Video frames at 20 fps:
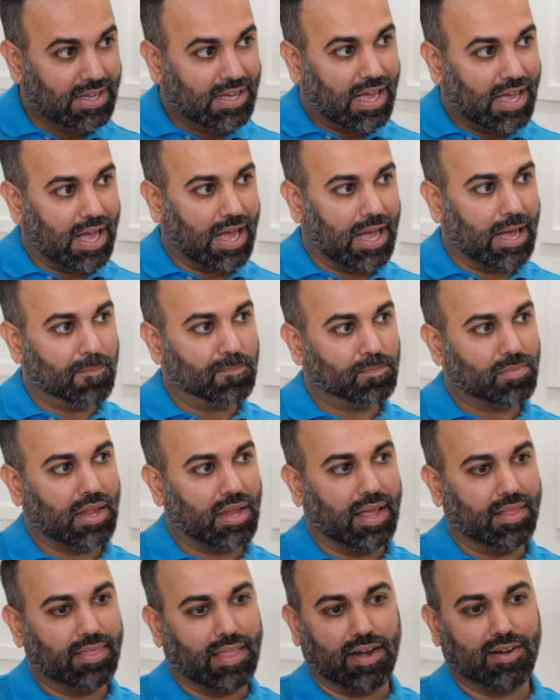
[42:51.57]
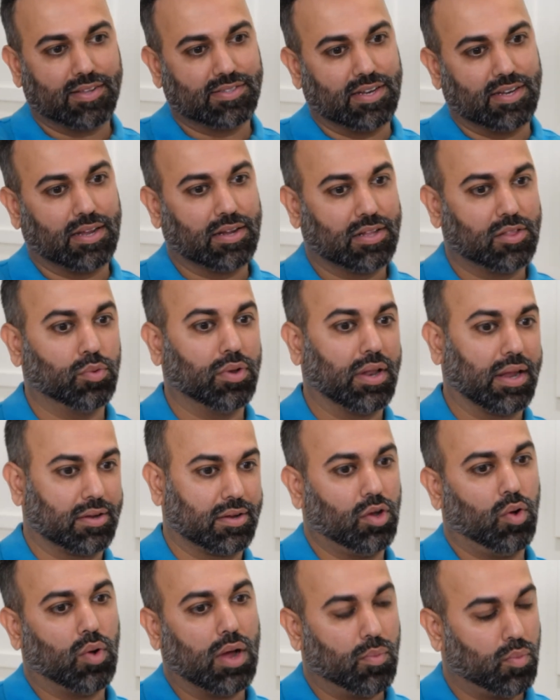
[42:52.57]
And that doesn't include like,
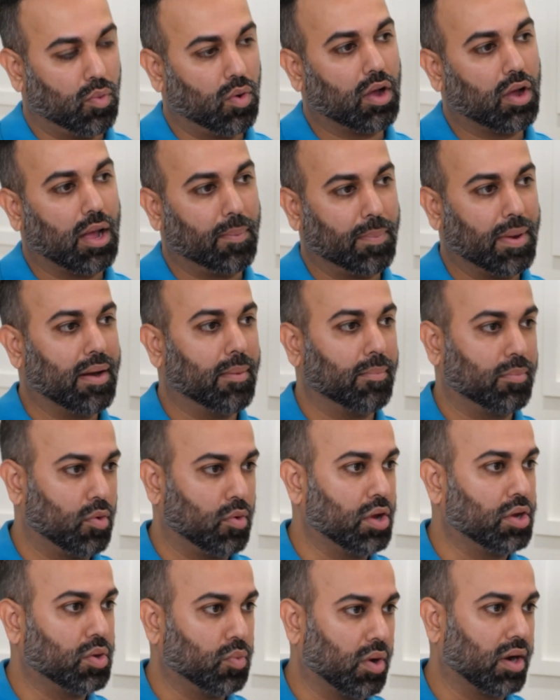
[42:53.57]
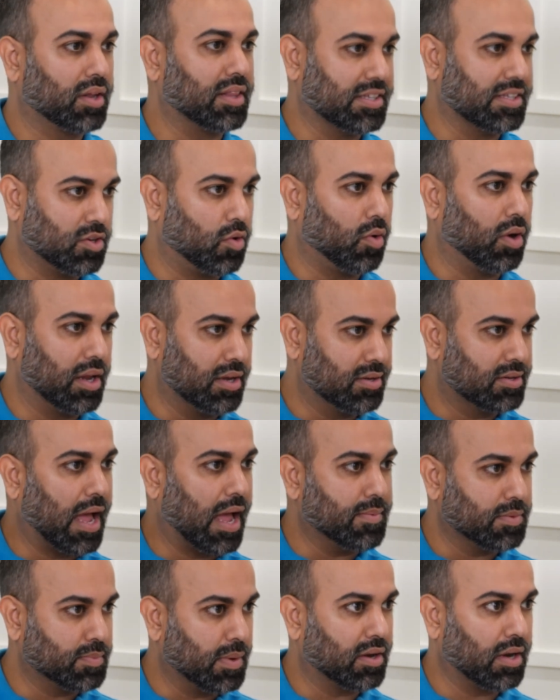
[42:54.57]
I woke up and I'm going to work. That's already
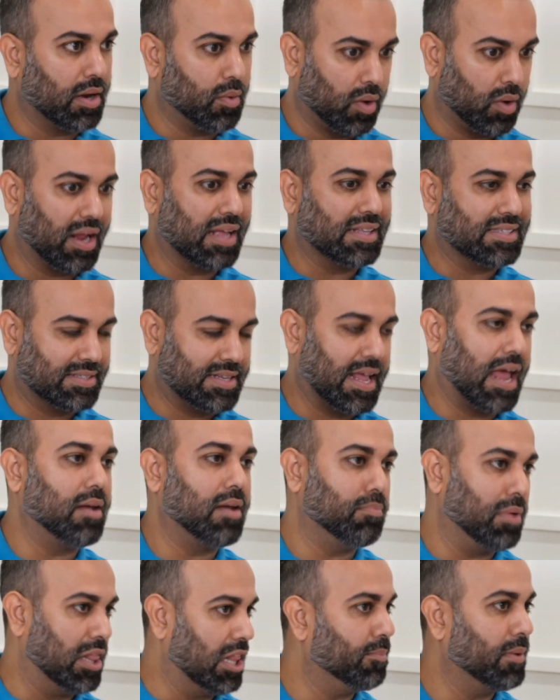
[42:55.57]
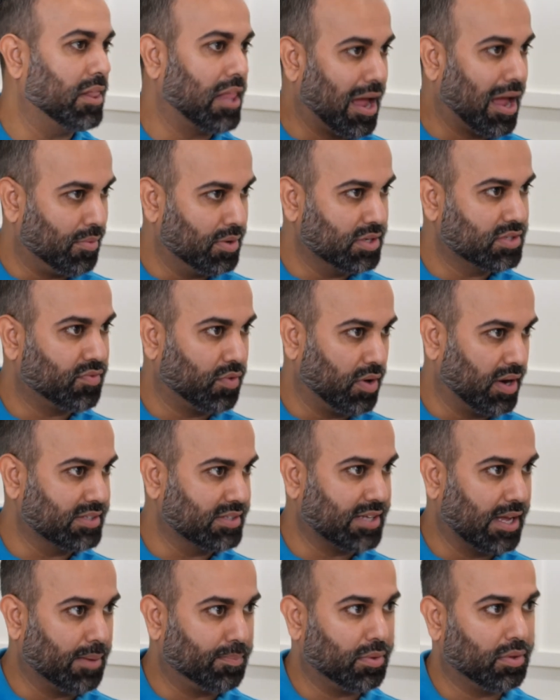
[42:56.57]
time spent at work. It's 10 billable hours, for
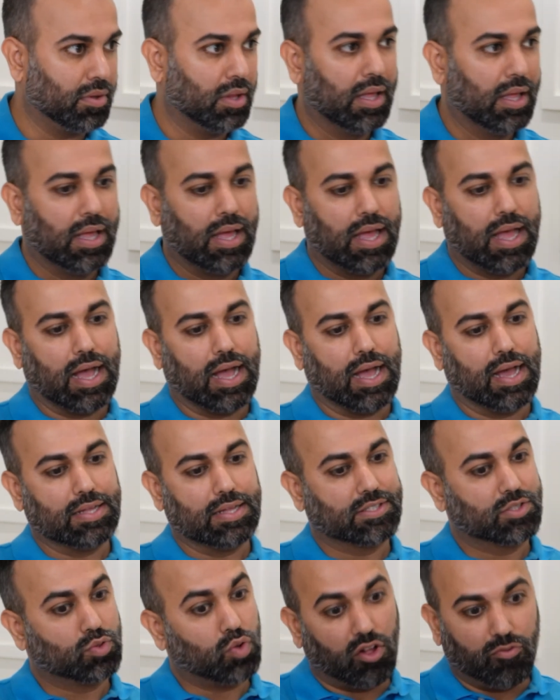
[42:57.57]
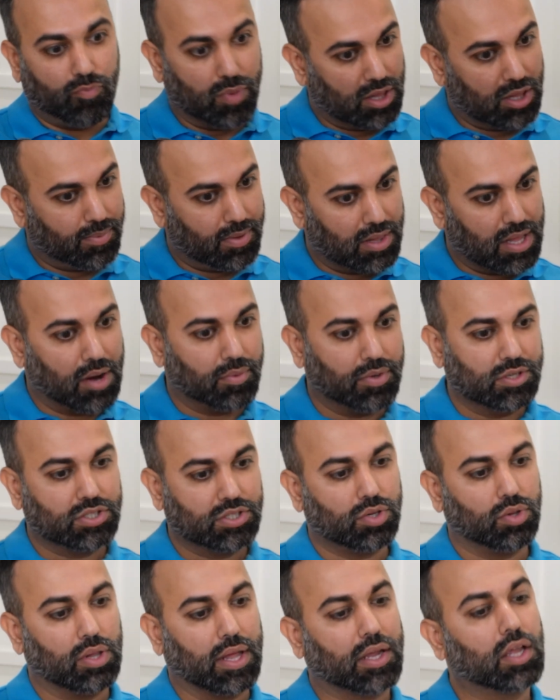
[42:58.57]
example. It's 12 billable hours.
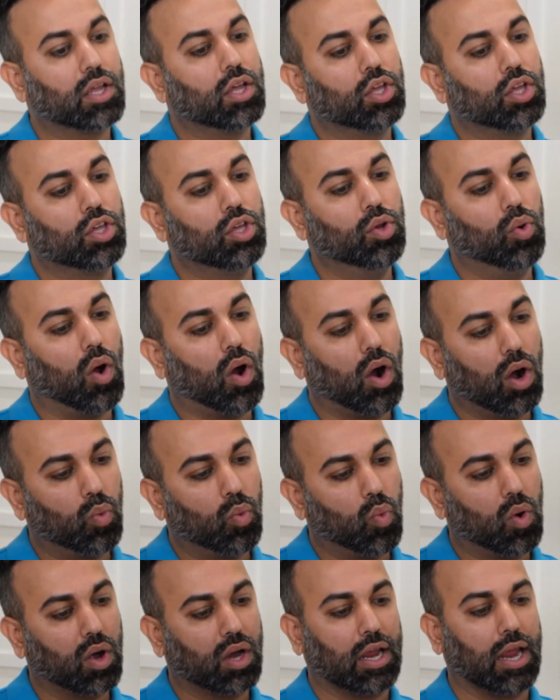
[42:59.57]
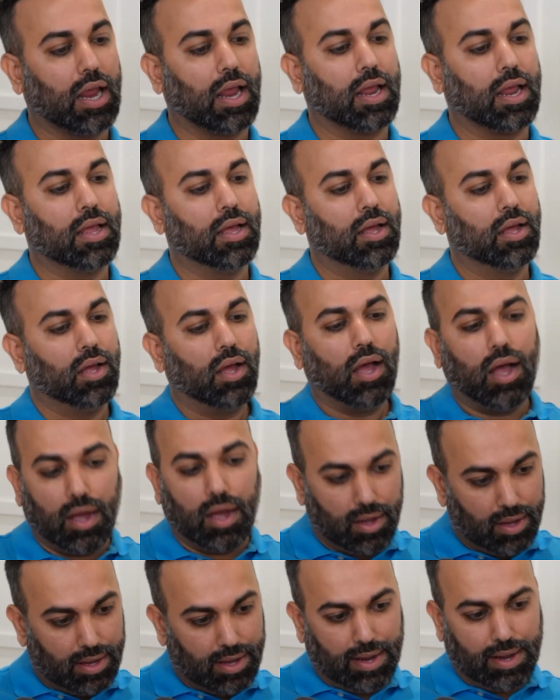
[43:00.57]
So like you are working
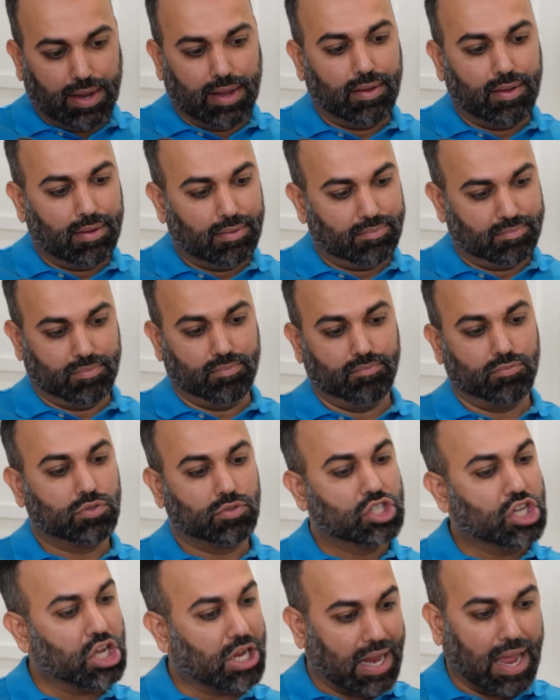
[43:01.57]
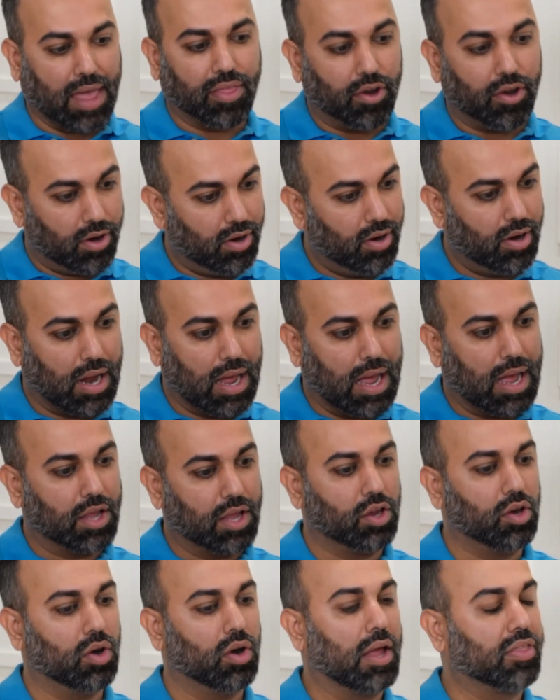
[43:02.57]
together.
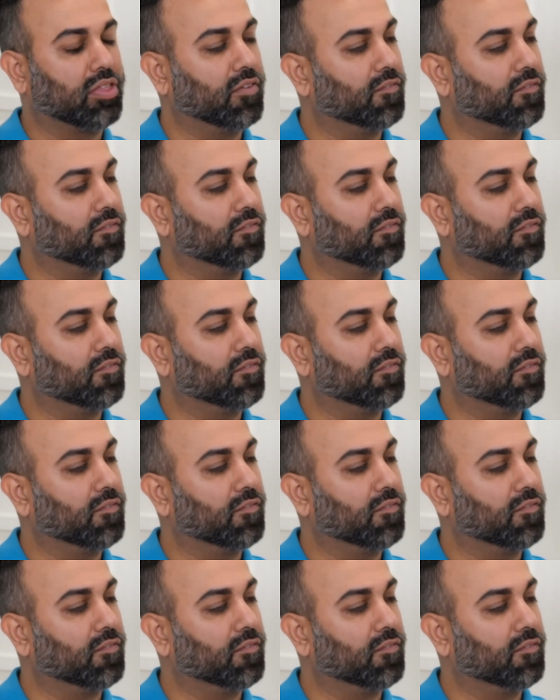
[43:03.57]
You're at the